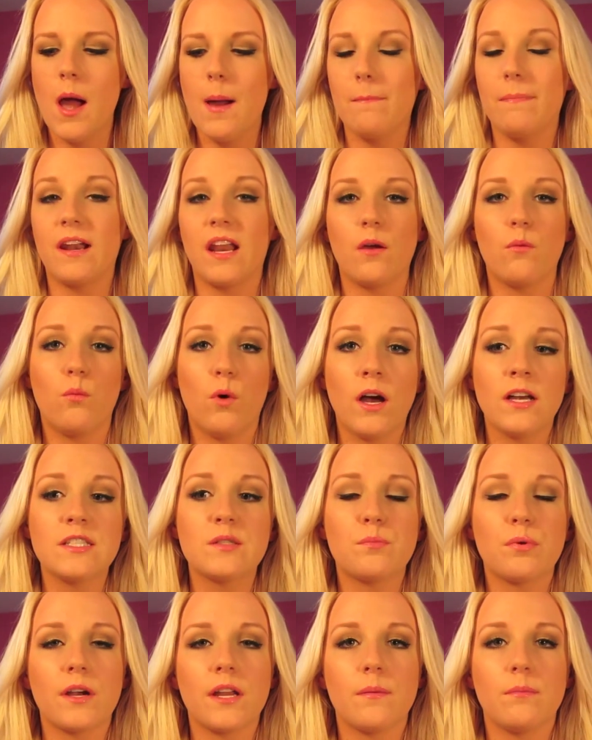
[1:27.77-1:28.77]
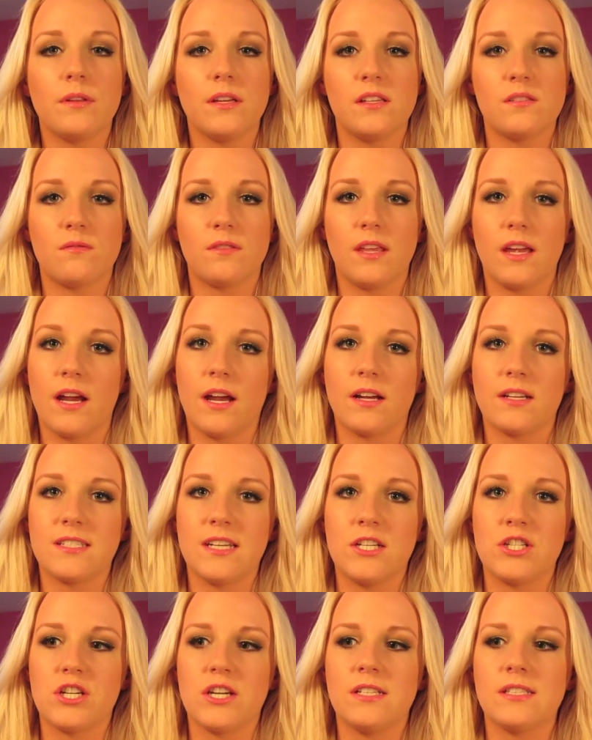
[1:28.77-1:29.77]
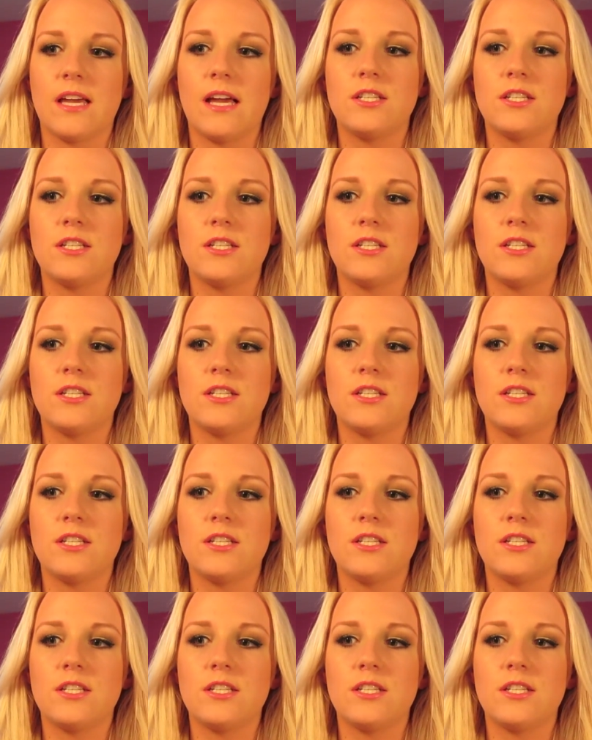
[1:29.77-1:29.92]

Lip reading: but I was pretty pleased with the hair extensions.